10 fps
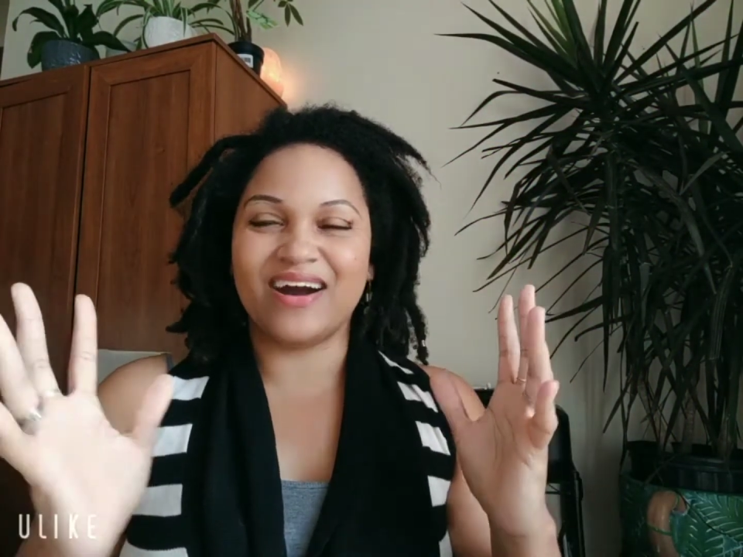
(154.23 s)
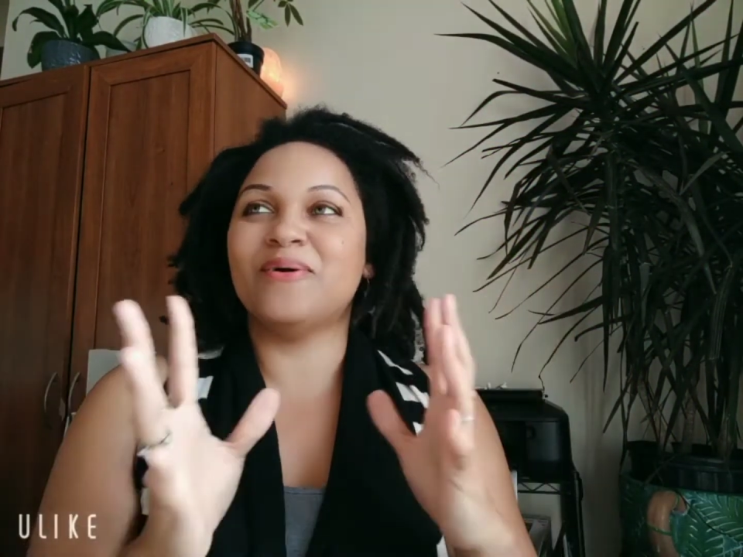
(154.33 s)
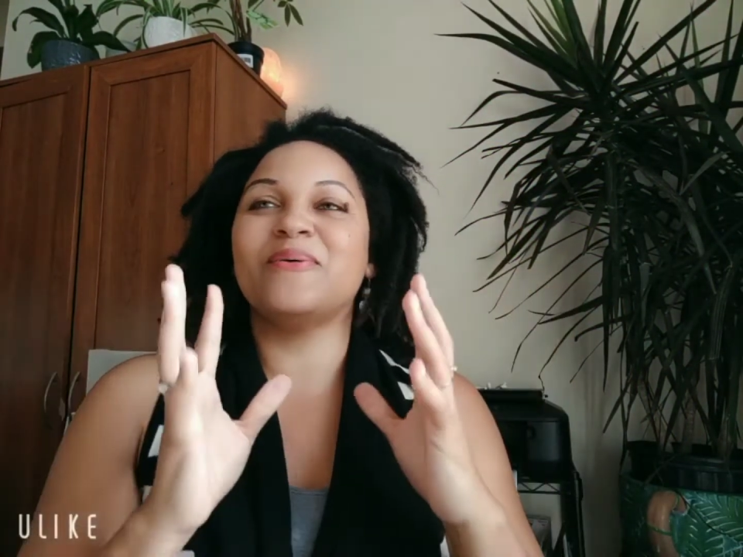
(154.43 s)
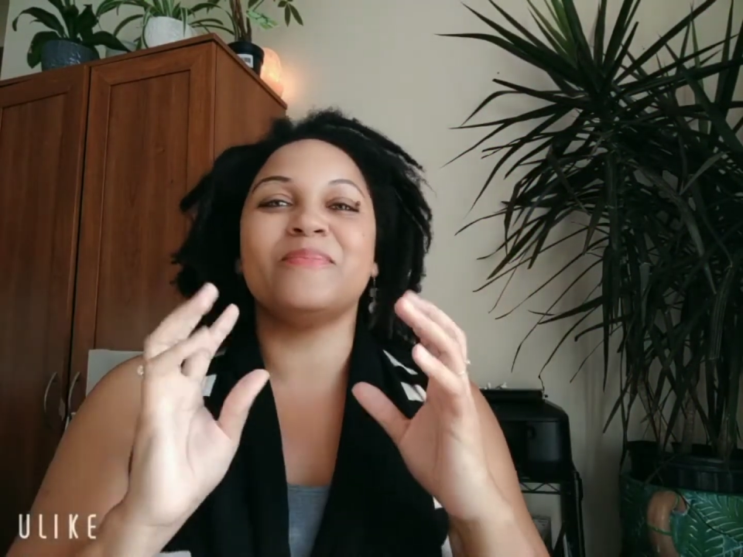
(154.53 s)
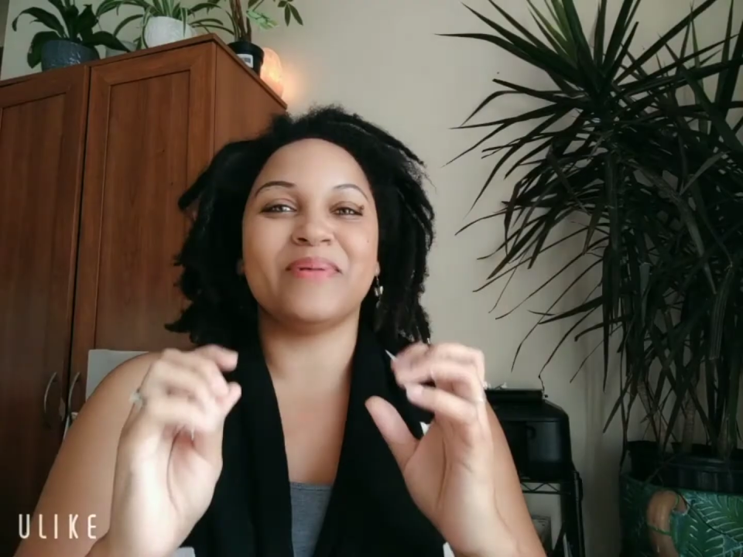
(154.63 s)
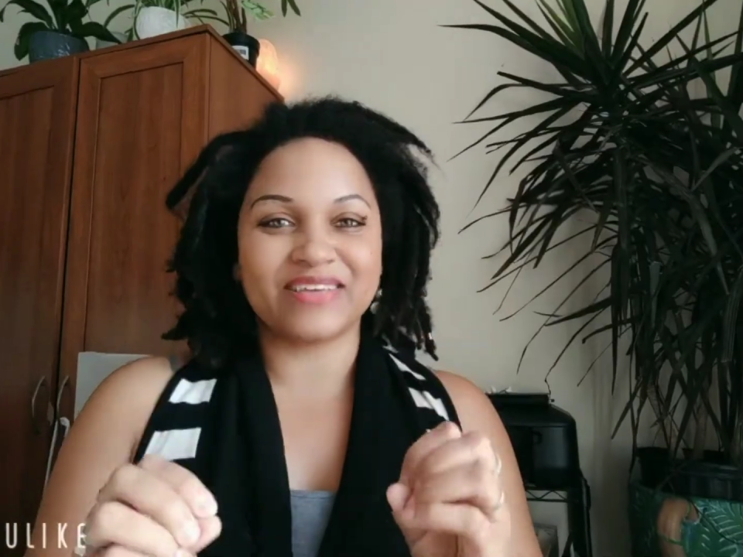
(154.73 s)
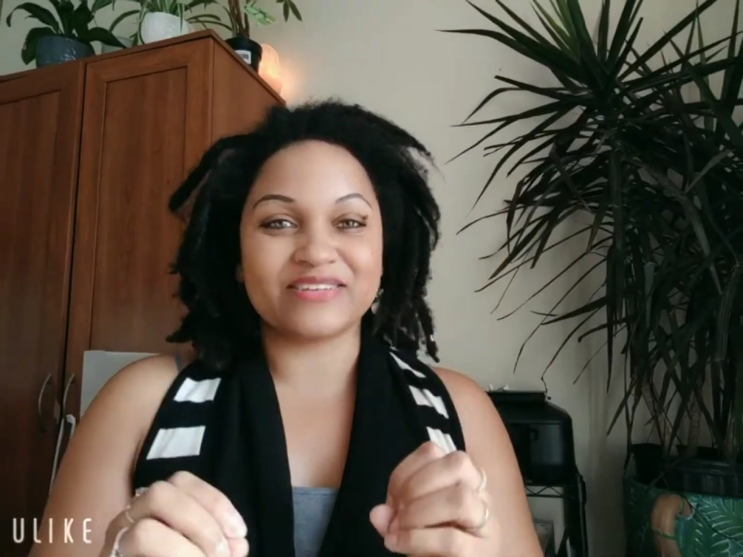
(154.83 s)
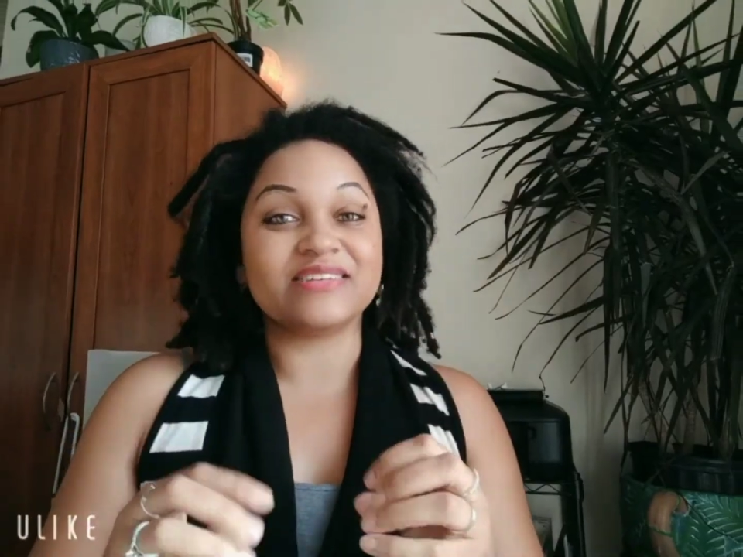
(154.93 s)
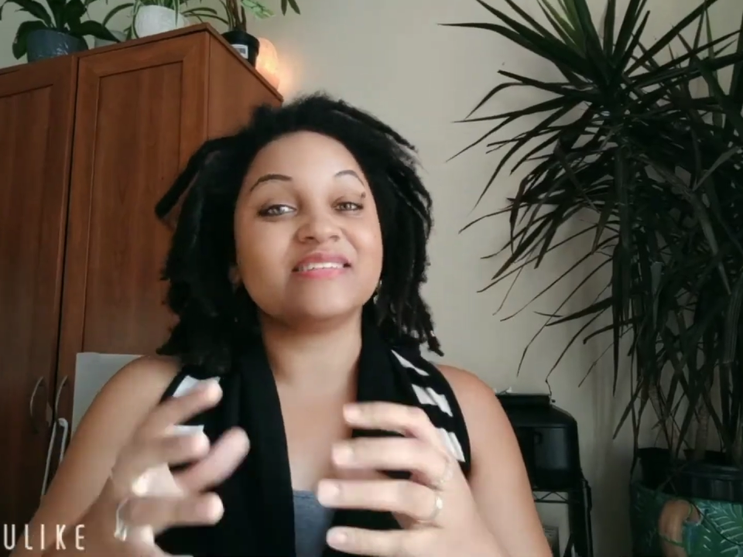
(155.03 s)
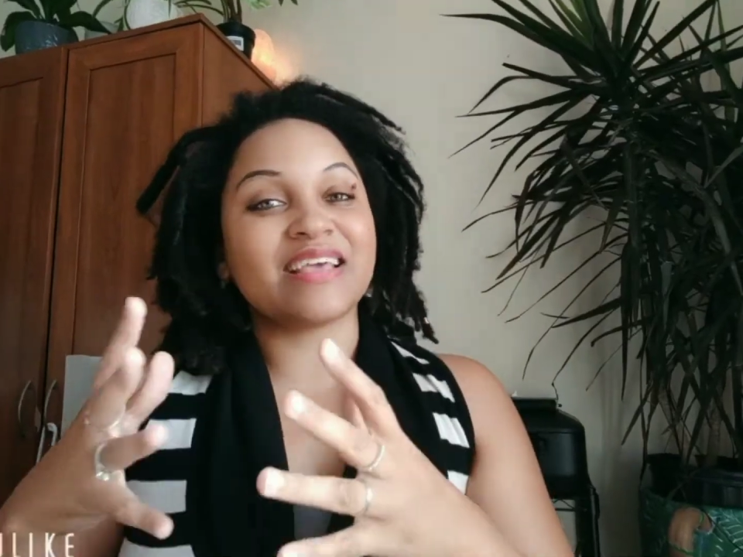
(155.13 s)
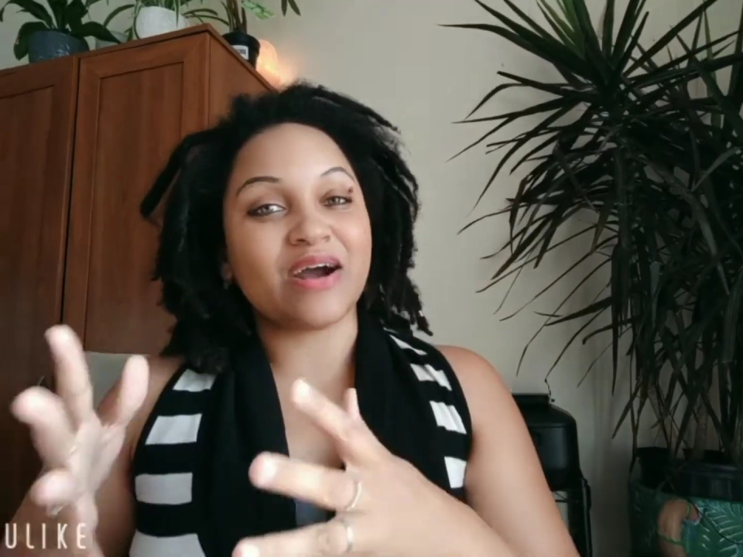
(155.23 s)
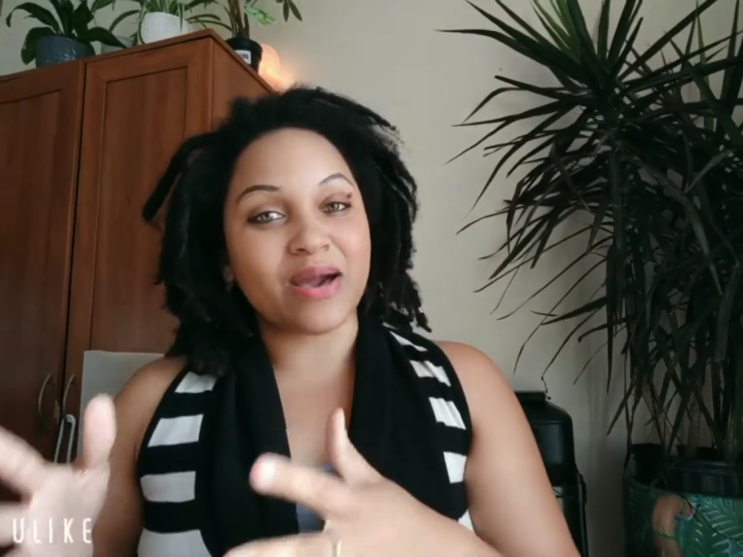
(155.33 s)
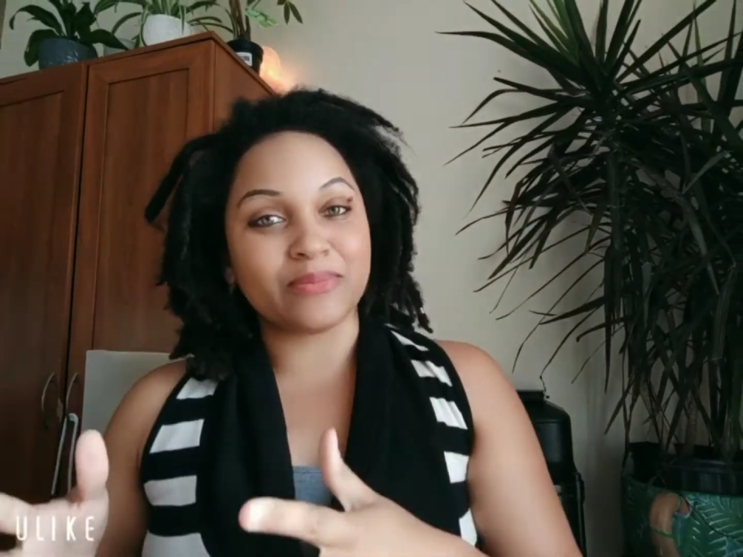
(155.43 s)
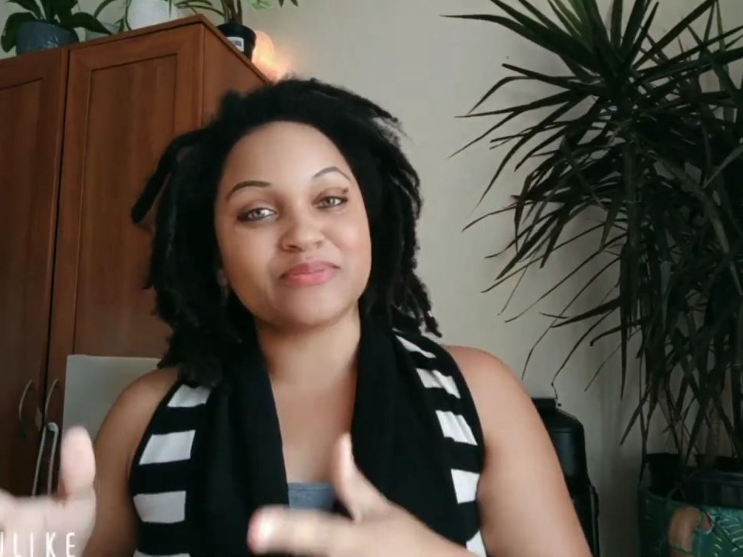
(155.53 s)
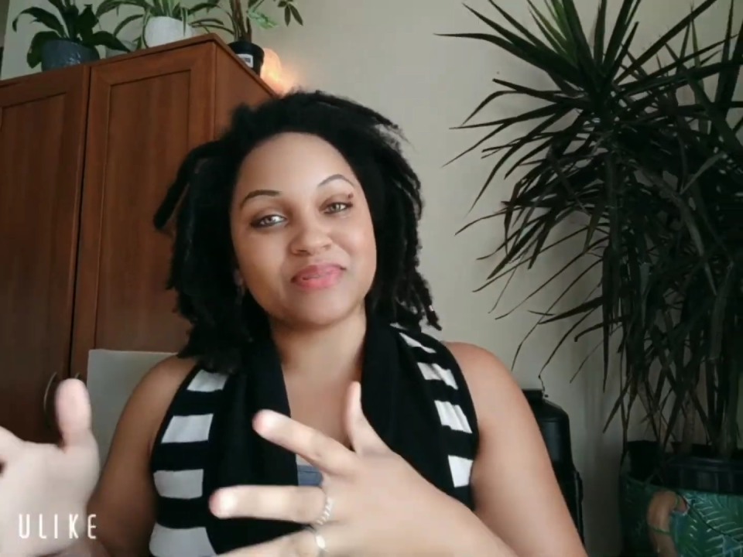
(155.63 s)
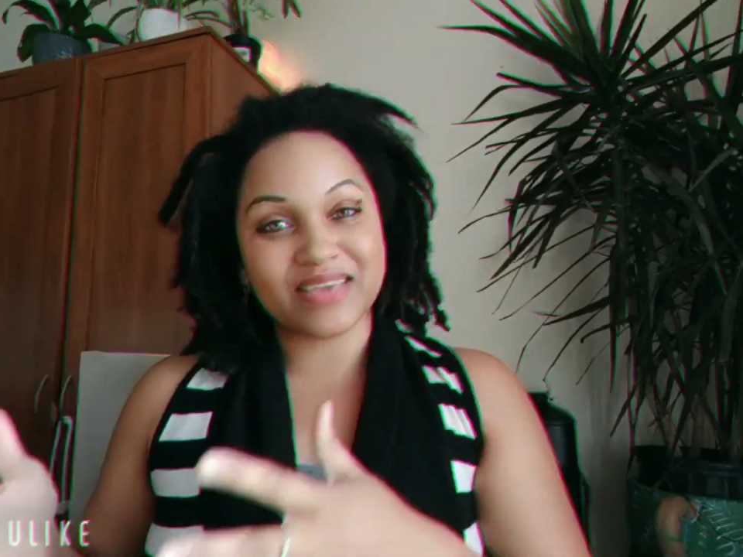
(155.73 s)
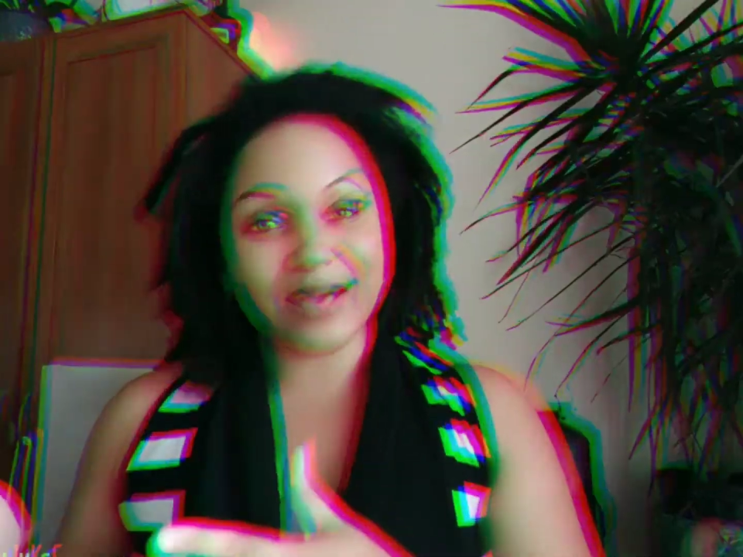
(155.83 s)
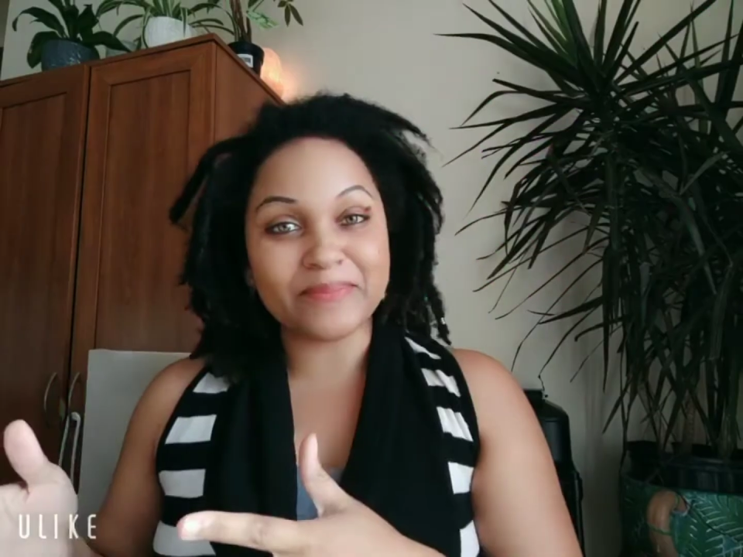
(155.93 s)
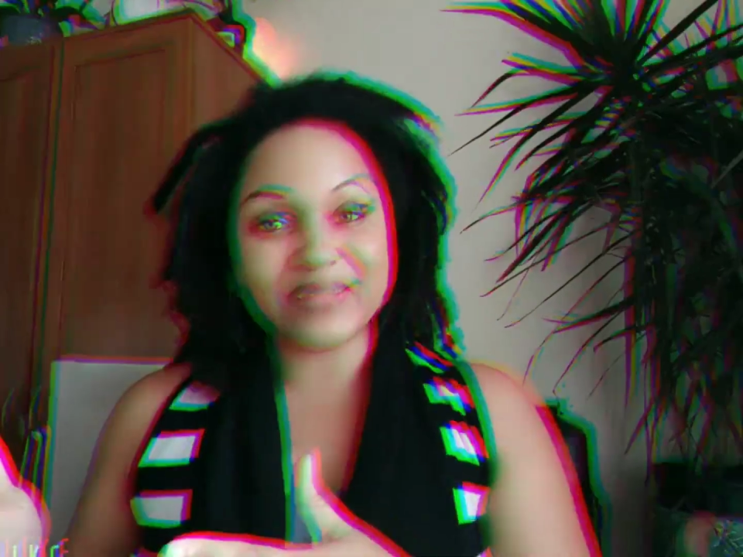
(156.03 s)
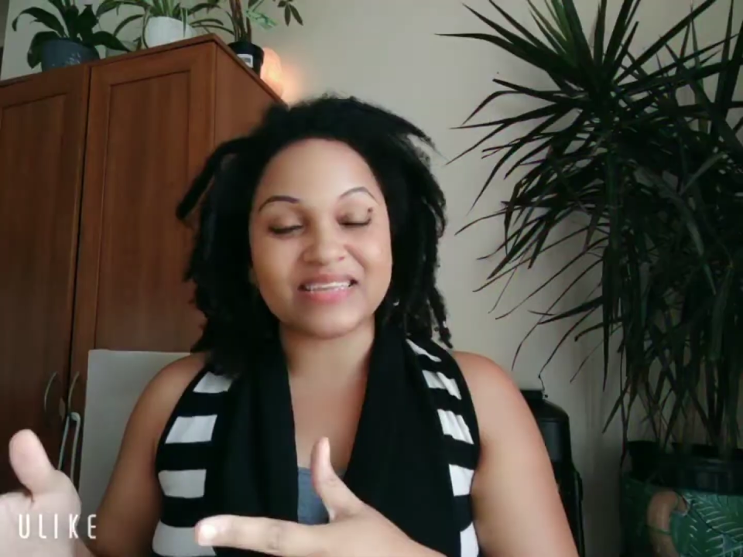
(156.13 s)
Oh my goodness. Now I was with
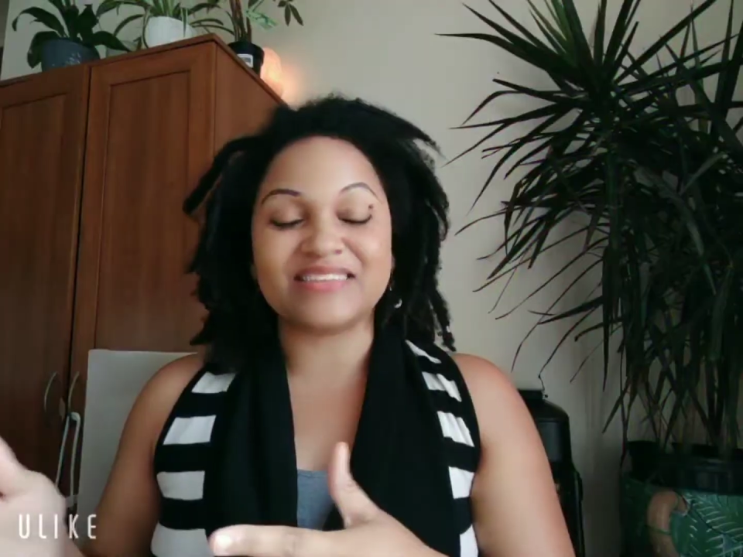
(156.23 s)
company,